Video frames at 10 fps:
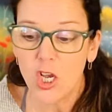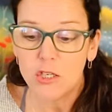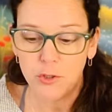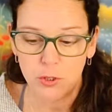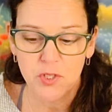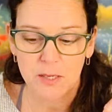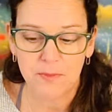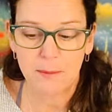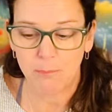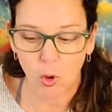Do
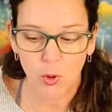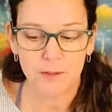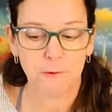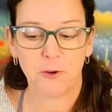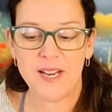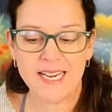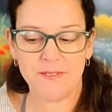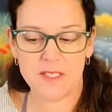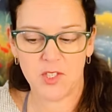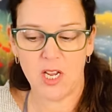something bold and freeing at
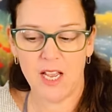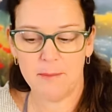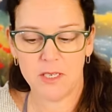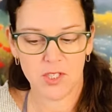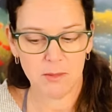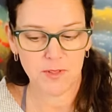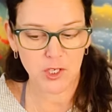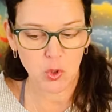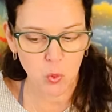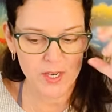this time, something
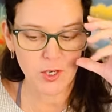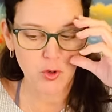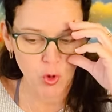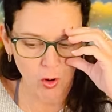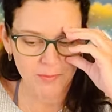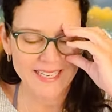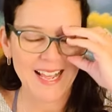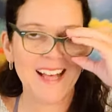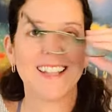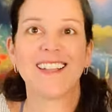you wouldn't normally
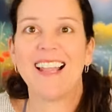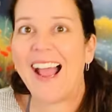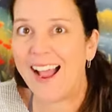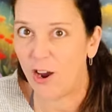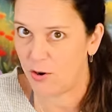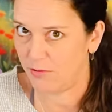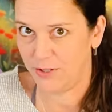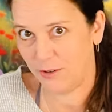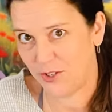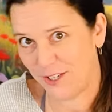allow
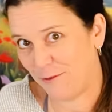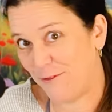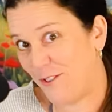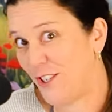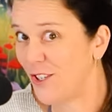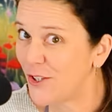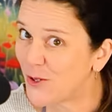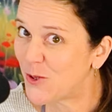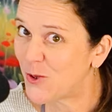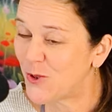yourself to
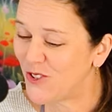do.